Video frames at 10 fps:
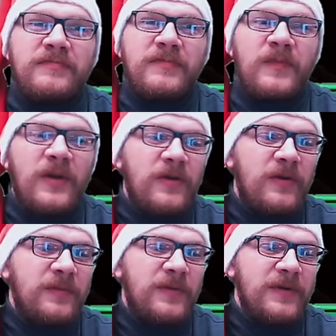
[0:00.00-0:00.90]
the
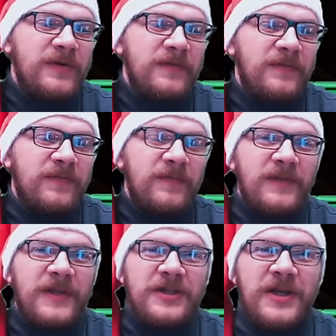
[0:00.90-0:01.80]
whole point of
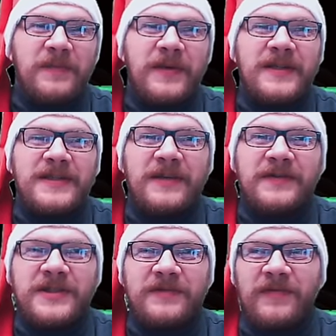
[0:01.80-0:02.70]
the champion itself
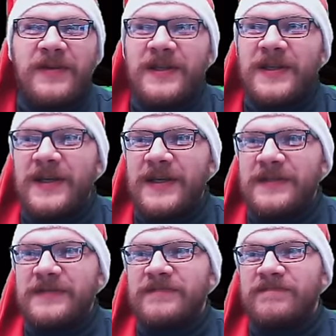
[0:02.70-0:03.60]
just feeling kind
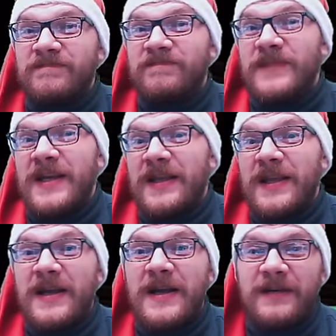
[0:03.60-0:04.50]
of yeah, like
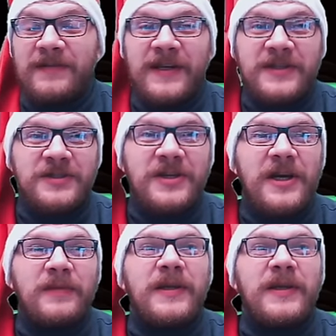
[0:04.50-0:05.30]
a half-assed job.